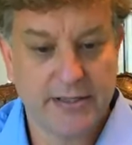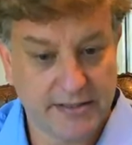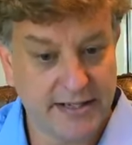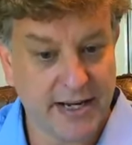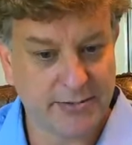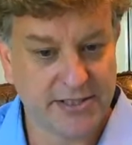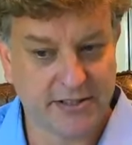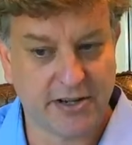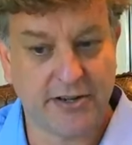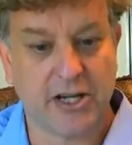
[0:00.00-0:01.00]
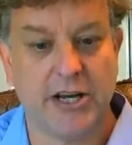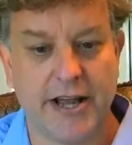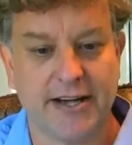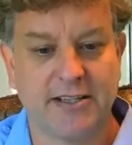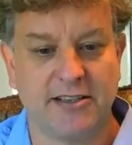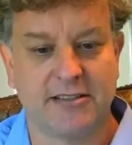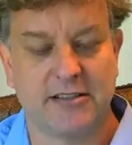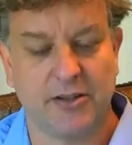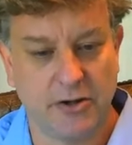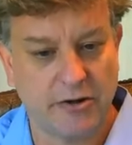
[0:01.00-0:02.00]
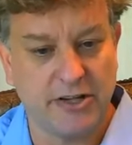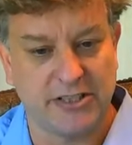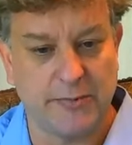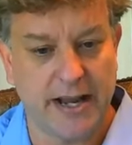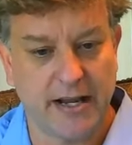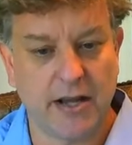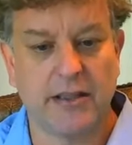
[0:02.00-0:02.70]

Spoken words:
Synapses are the connections that neurons make,